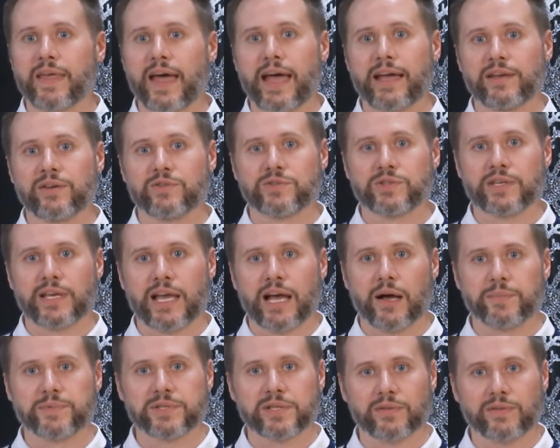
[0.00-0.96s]
that usually
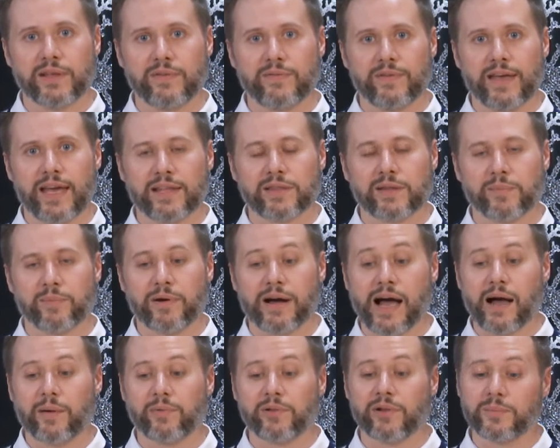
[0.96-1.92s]
helps alleviate the
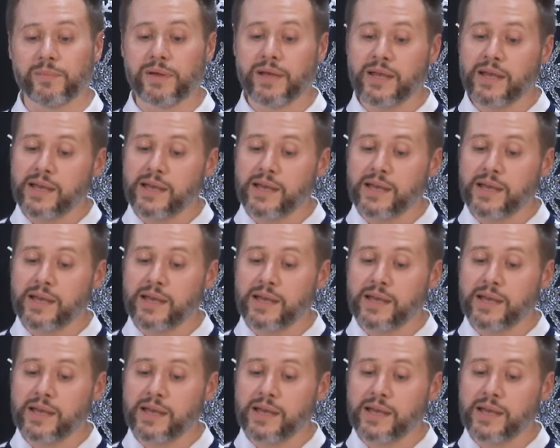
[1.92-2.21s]
problem.